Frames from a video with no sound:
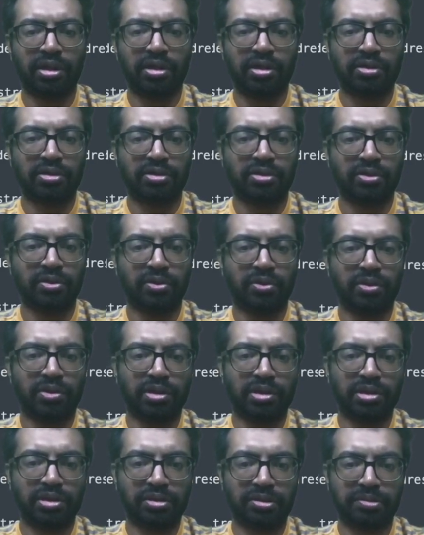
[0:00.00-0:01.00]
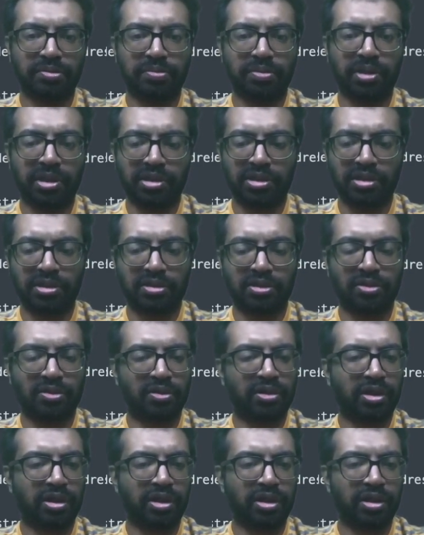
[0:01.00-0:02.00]
So this brace is
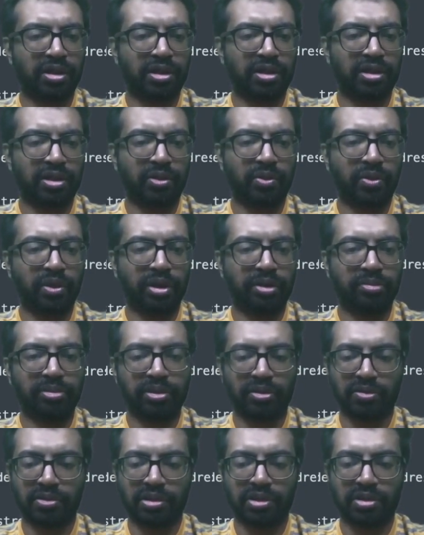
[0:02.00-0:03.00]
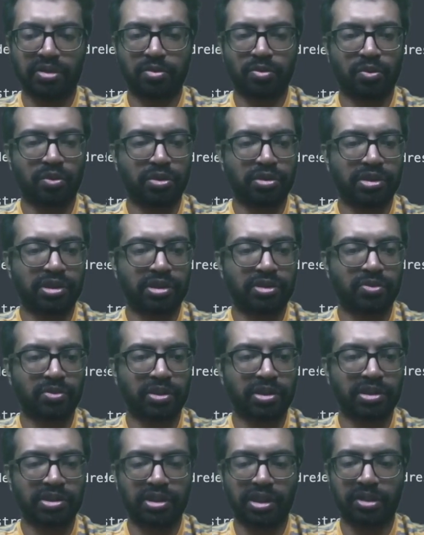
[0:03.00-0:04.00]
not required because there is just
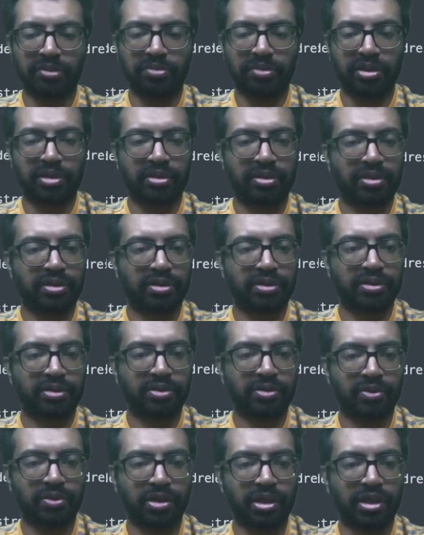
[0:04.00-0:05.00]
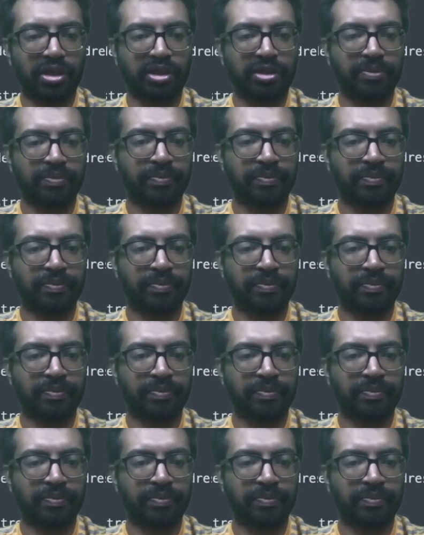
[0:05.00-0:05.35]
one statement to write,